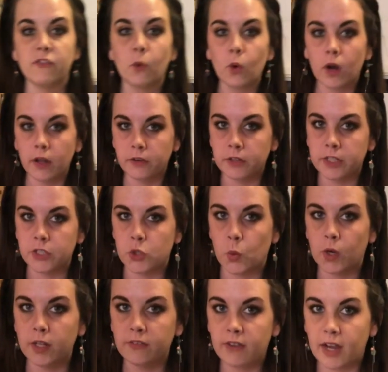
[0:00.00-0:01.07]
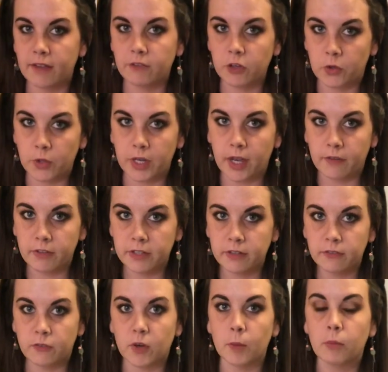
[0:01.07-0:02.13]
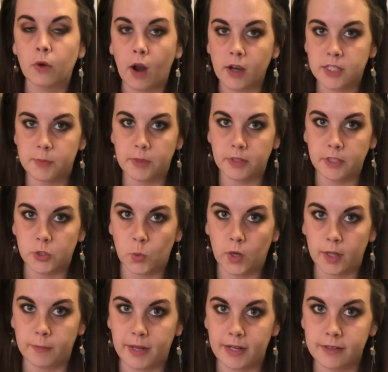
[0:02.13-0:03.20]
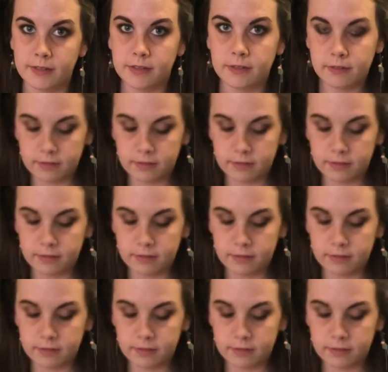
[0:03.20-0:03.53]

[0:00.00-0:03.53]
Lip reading: 425-degree oven for approximately 20 minutes.